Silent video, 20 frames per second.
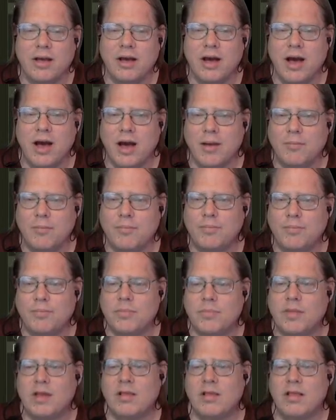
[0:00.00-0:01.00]

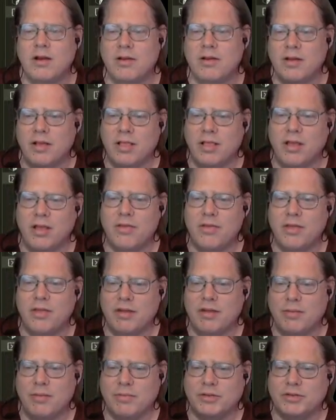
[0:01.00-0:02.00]
to clear the
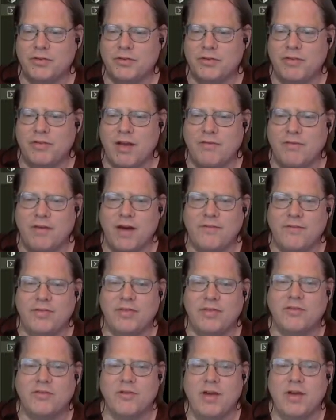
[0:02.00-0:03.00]
temperature stuff off the
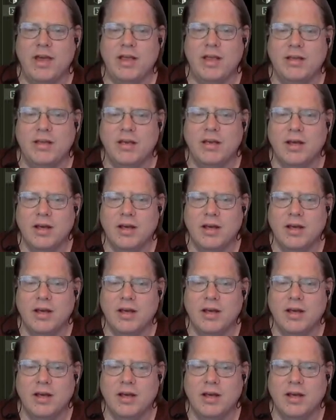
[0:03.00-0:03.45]
screen.